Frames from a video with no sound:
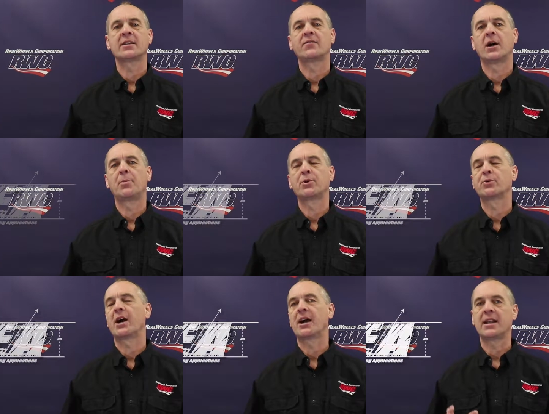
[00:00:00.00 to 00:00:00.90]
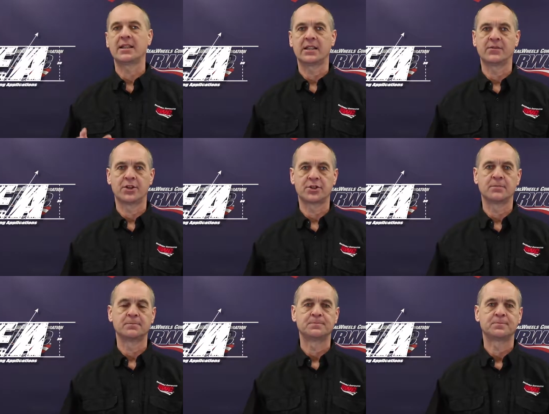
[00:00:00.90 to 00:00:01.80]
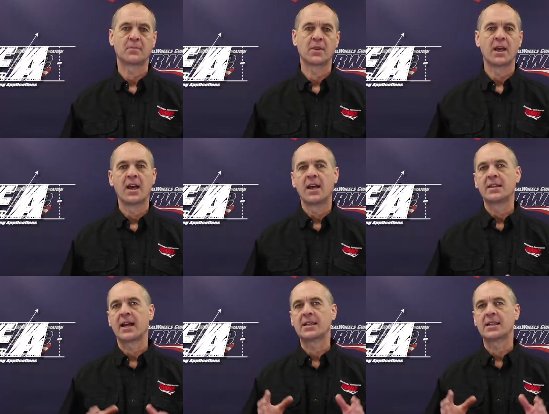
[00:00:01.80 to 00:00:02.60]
developed through our Idea Division. The